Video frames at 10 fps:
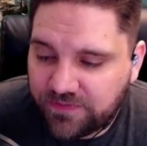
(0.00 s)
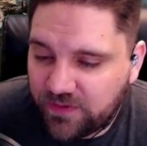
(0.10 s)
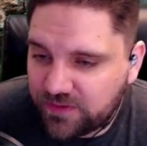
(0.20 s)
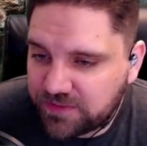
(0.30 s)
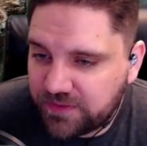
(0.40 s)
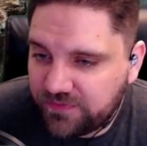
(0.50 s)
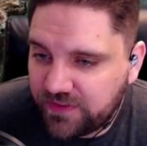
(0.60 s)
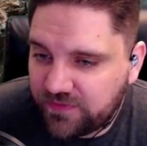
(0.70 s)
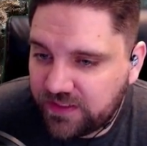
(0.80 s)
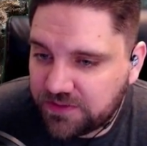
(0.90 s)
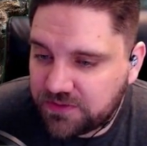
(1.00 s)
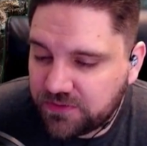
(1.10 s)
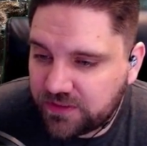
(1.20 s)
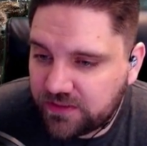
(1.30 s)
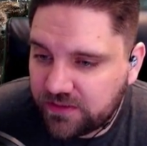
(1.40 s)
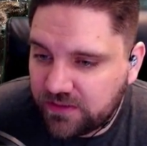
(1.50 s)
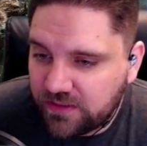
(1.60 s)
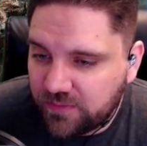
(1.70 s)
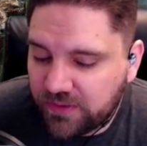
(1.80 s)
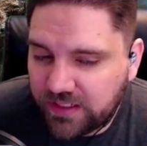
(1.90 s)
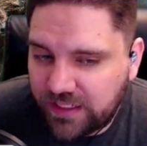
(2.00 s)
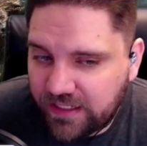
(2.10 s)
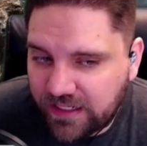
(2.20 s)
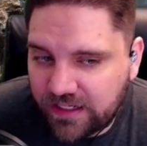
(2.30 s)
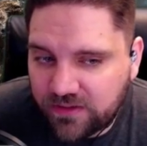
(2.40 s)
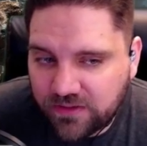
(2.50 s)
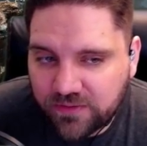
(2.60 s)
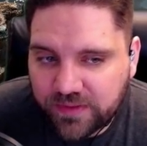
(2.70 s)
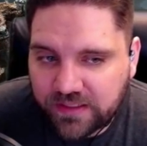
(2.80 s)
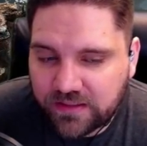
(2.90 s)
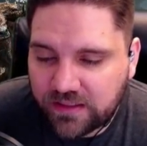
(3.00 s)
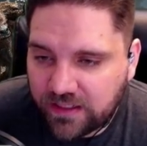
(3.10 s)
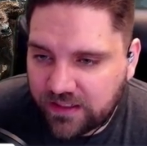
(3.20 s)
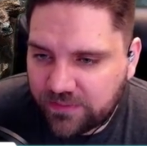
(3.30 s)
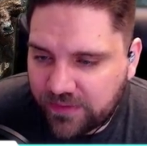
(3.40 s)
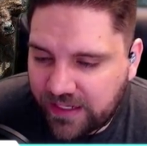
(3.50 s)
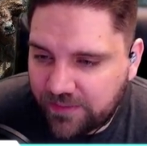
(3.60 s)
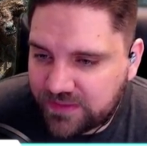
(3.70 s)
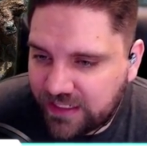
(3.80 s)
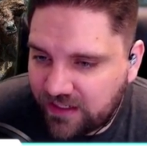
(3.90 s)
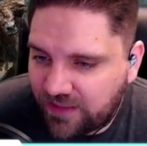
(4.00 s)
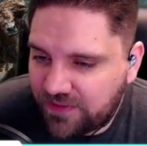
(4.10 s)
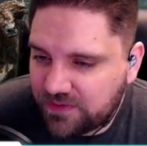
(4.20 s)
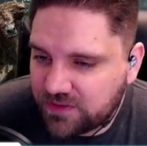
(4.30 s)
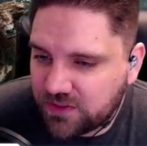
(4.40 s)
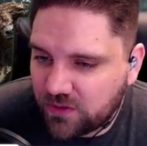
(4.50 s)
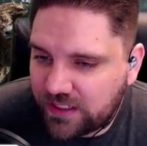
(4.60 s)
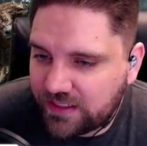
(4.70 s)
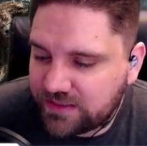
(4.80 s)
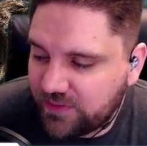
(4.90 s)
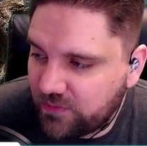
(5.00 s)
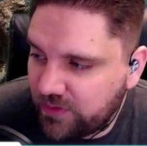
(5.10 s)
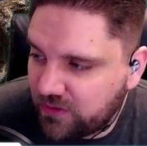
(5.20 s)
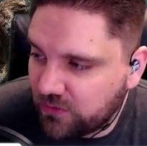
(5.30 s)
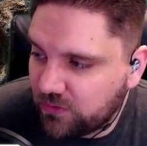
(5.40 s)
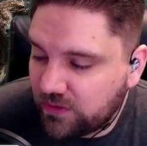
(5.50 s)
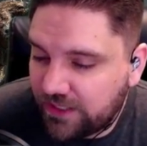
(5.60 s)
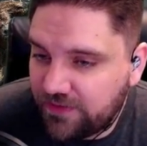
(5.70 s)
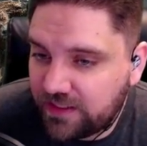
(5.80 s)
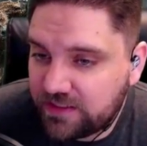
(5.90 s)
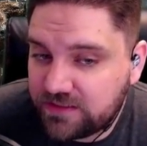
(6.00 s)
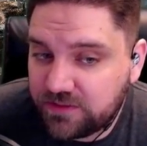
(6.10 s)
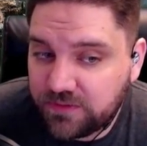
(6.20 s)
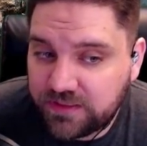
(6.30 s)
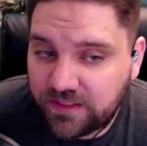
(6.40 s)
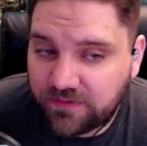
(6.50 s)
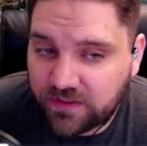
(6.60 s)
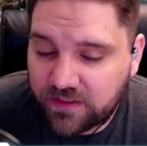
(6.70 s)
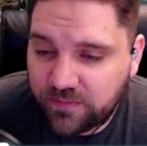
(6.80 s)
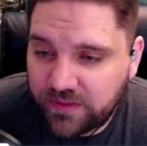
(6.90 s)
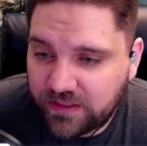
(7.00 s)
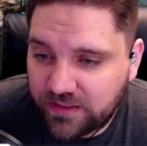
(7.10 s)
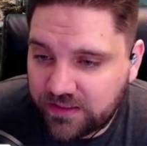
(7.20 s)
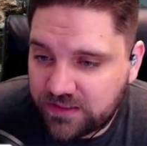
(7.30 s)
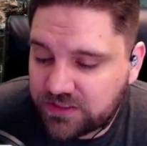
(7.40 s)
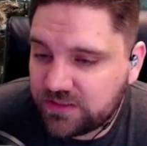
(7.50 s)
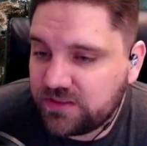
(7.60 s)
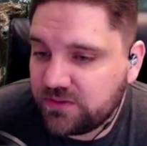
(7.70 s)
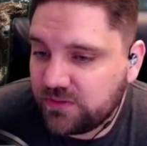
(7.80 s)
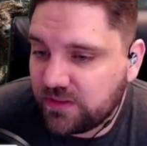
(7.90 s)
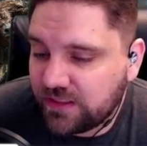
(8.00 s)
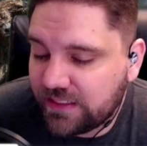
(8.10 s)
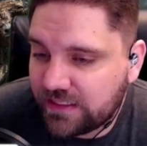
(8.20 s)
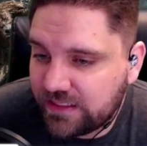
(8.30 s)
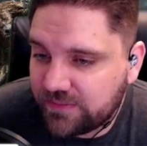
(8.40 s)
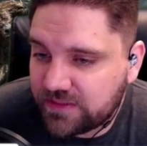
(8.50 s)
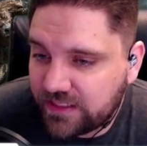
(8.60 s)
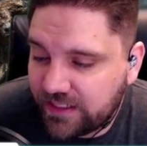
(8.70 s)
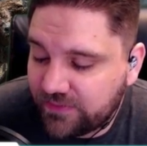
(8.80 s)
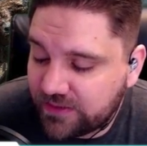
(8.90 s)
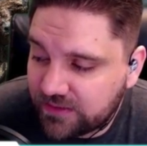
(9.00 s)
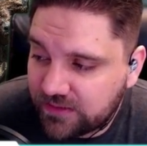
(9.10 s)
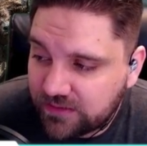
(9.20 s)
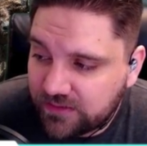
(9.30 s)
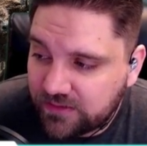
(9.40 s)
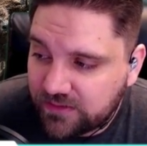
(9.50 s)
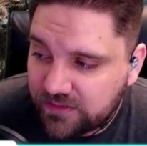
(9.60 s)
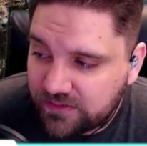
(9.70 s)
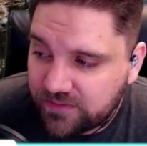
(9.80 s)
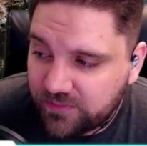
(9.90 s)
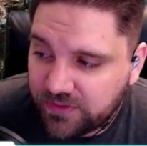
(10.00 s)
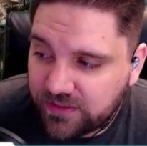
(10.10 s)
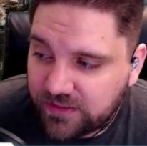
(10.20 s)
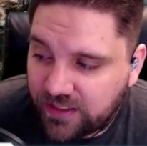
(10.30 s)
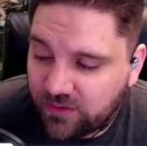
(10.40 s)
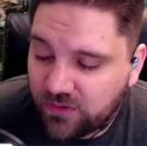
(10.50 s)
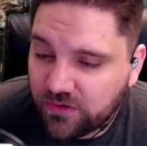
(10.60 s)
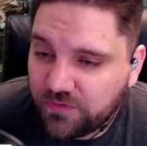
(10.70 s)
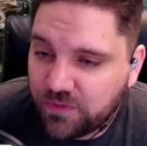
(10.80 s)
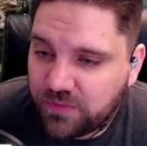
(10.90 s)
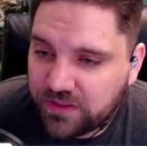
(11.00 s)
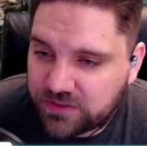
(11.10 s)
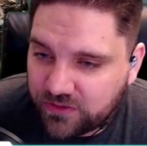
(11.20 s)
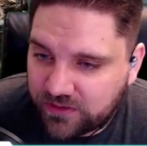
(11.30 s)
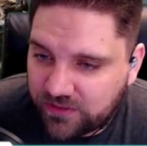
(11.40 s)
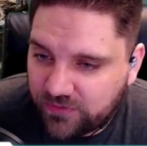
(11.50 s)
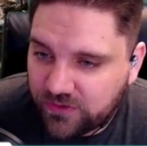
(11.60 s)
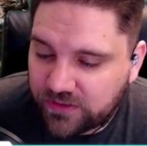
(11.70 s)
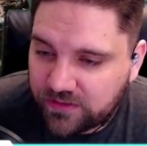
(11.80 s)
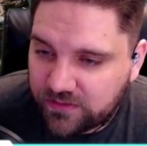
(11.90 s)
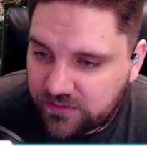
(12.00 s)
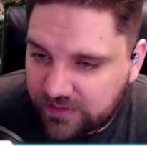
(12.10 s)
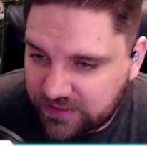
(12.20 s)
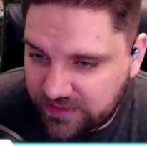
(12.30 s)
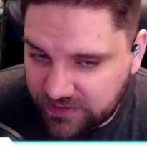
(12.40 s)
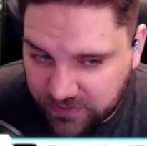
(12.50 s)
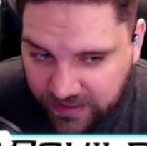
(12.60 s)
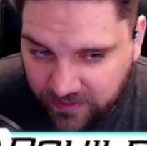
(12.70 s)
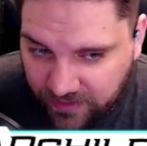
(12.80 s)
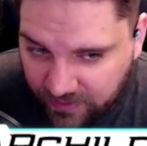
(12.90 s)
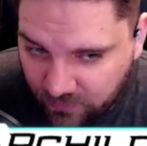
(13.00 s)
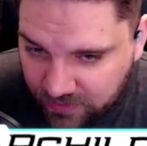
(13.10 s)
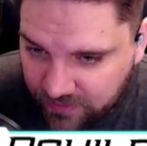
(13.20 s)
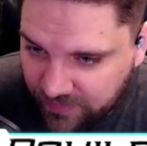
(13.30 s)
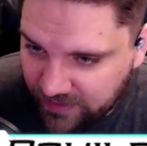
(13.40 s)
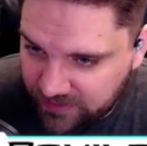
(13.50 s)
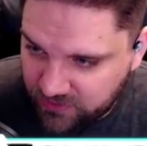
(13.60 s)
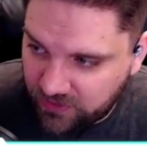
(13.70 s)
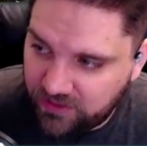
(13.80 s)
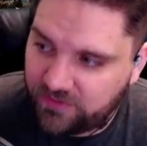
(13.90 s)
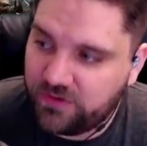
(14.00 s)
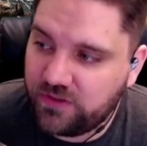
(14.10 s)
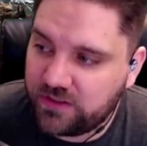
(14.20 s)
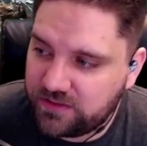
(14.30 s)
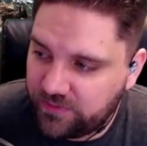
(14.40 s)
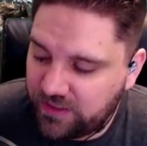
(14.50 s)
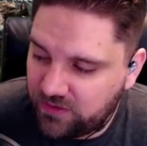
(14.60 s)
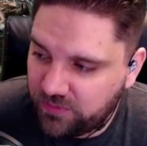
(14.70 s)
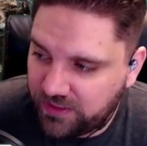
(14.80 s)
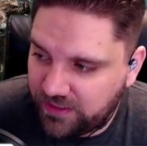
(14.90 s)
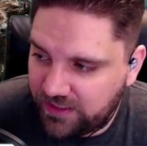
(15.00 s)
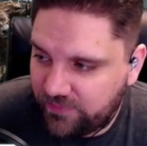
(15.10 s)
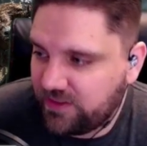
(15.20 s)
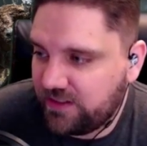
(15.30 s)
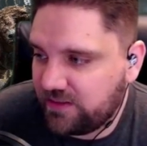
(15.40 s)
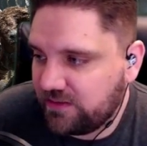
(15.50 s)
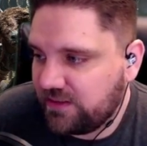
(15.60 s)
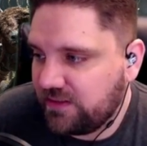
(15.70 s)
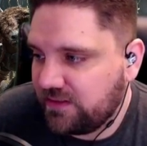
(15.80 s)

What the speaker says: If they want to spend 50 hours doing it. But yeah, I don't know, man. I'm down. I think the solo content would be cool. I think it would definitely be an addition to a lot of games to have it. But I don't know if it would be a strong enough hook. That's kind of like, would it be a strong enough hook to make you play the game right now?